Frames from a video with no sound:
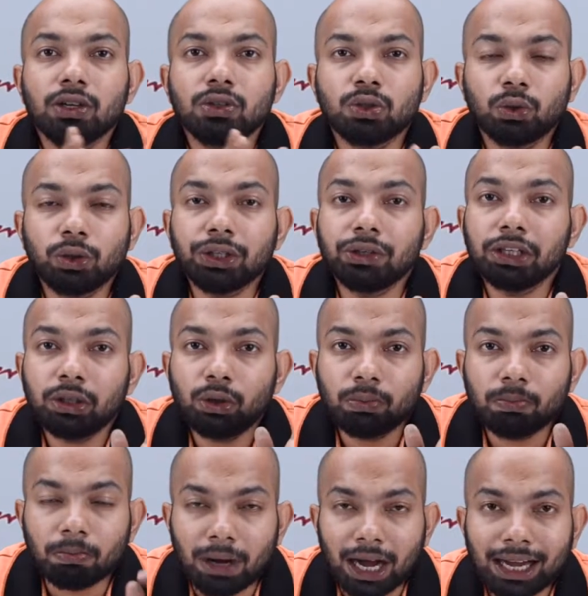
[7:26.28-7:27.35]
So you need to
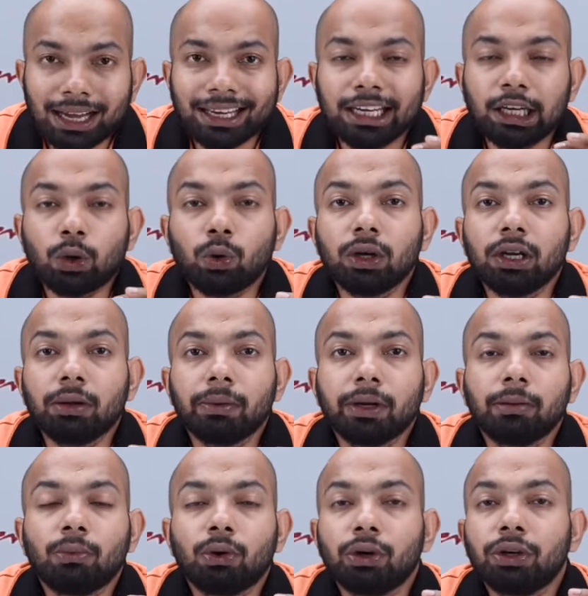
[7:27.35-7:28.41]
mark an
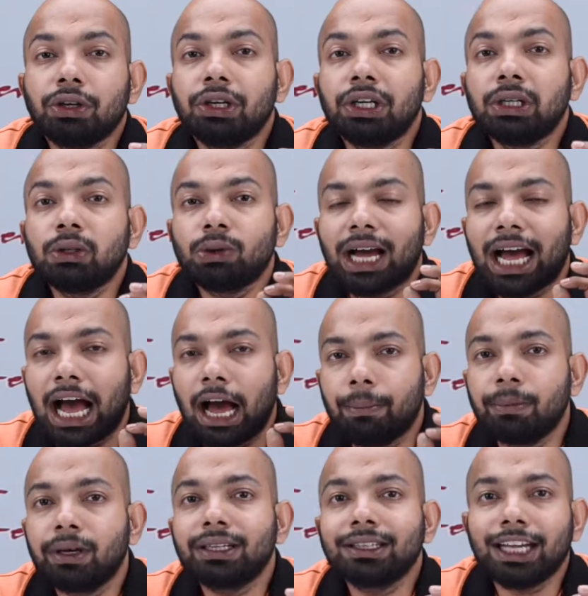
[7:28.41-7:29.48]
equilibrium, or you need to
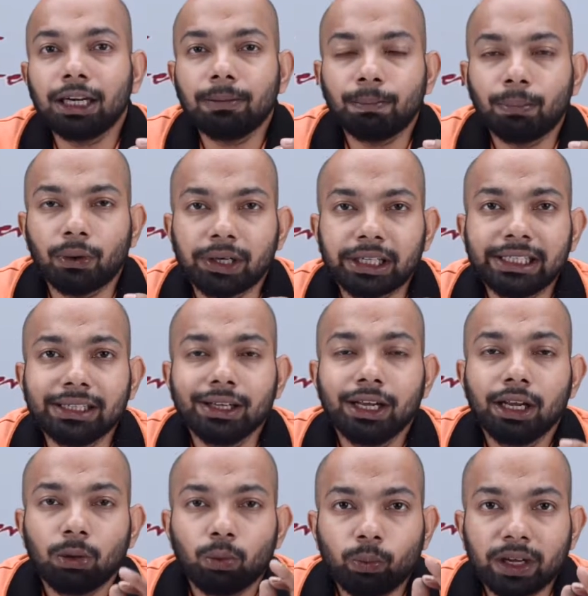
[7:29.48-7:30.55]
hammer that point
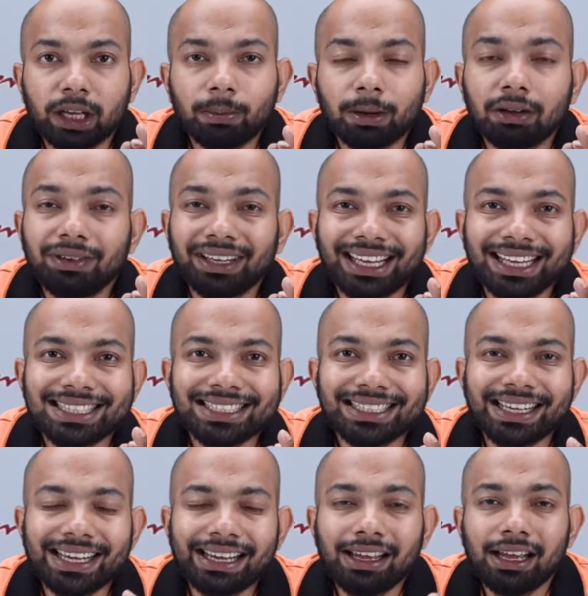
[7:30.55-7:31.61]
whereby we can
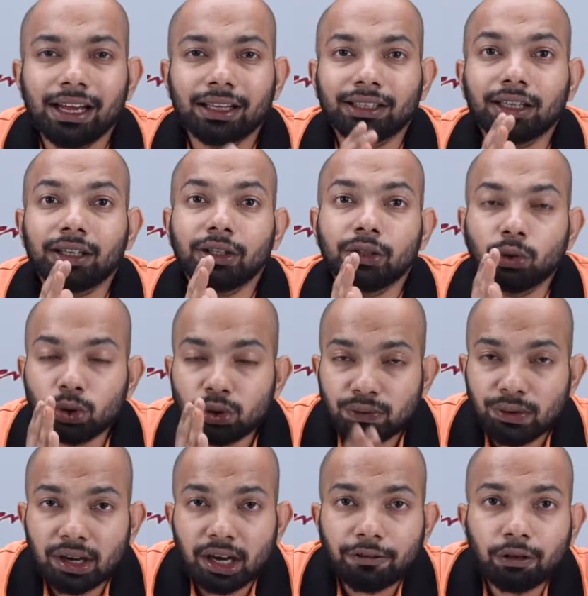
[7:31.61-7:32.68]
say that the
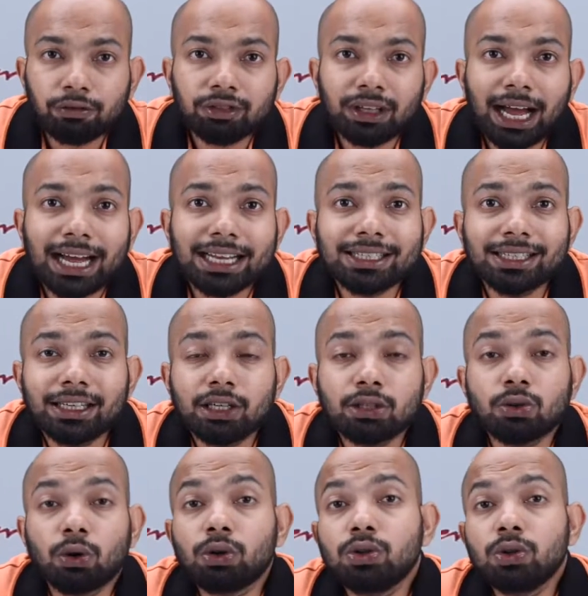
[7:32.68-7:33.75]
useful life of the asset
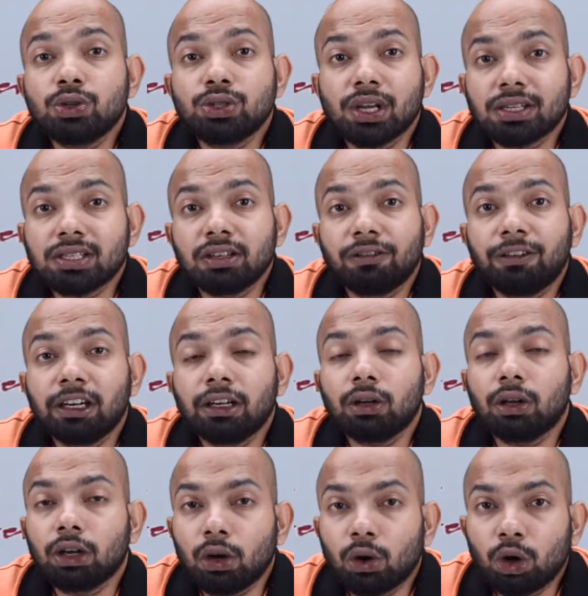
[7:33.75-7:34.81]
is also justified
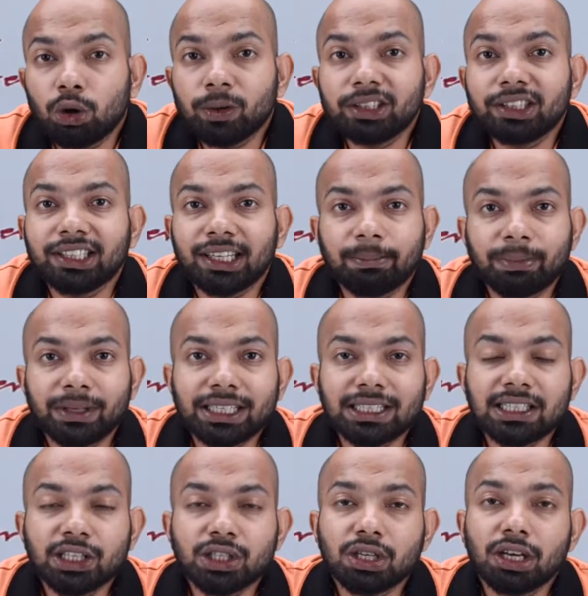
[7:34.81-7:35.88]
along with the
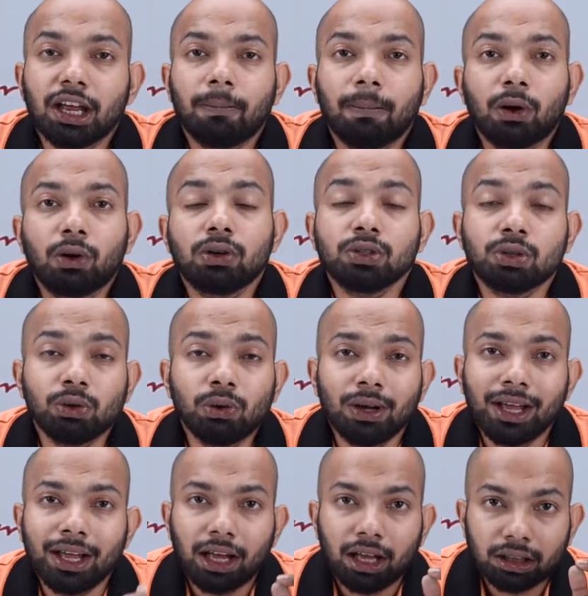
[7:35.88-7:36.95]
depreciation amount. So
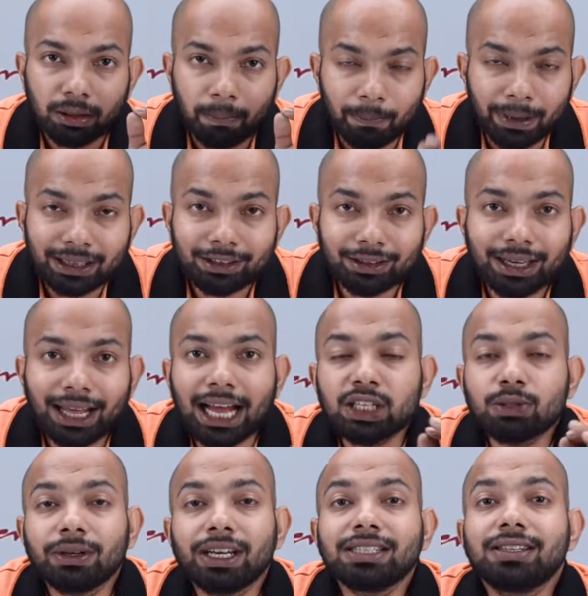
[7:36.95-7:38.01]
the method
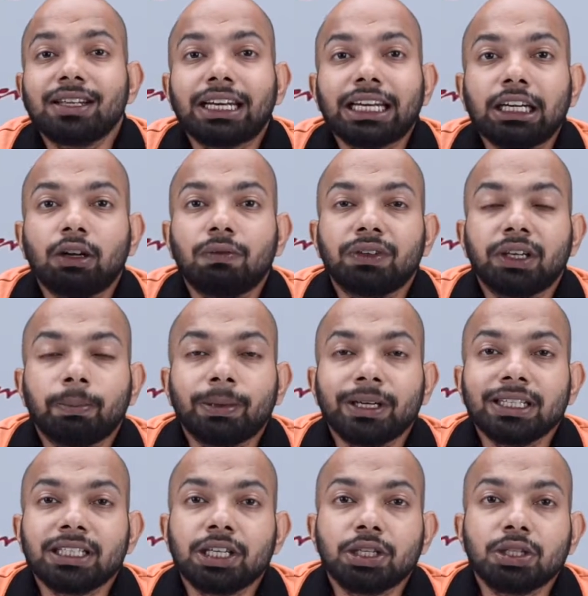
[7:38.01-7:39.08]
as well as the rate of
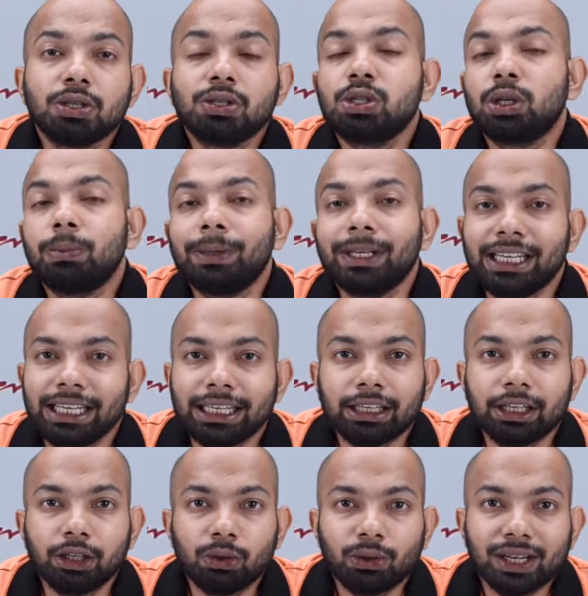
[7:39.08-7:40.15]
depreciation should be
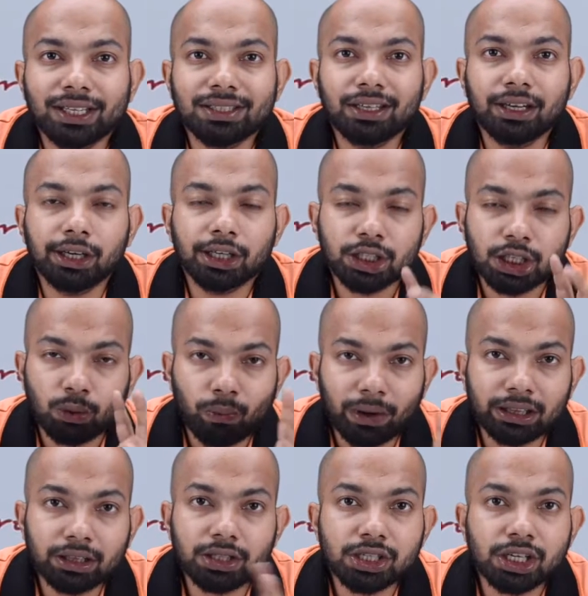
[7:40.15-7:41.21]
taken into consideration
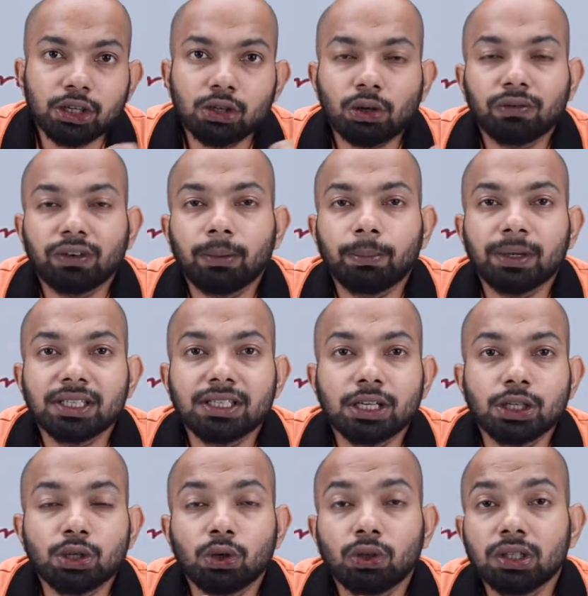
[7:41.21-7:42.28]
while the change of
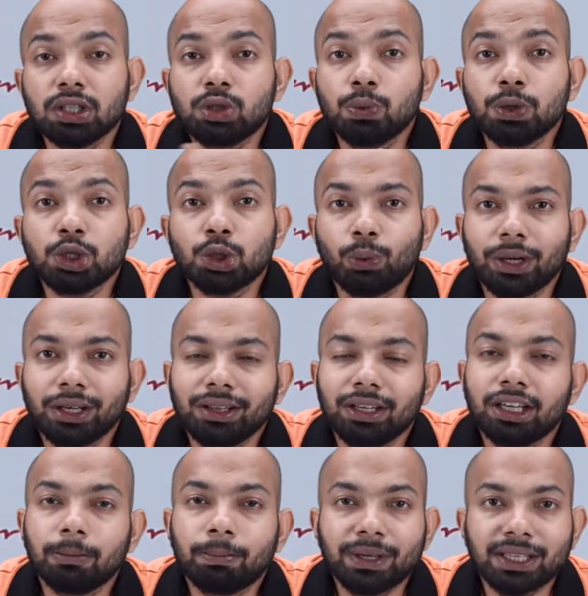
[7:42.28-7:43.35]
depreciation or the switchover in
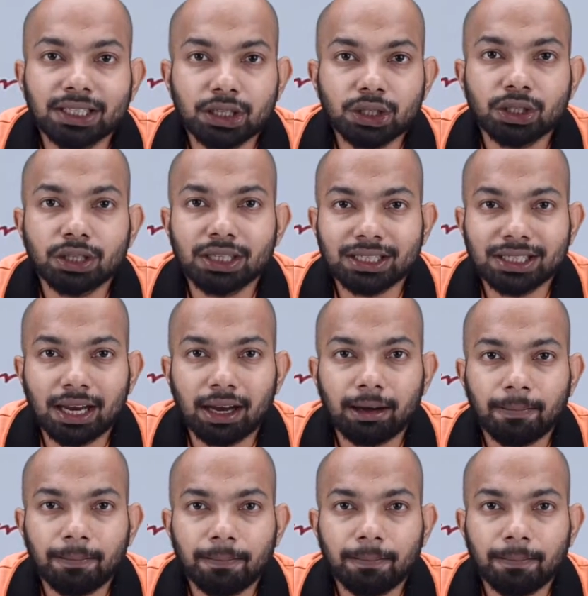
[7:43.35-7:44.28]
the depreciation is done.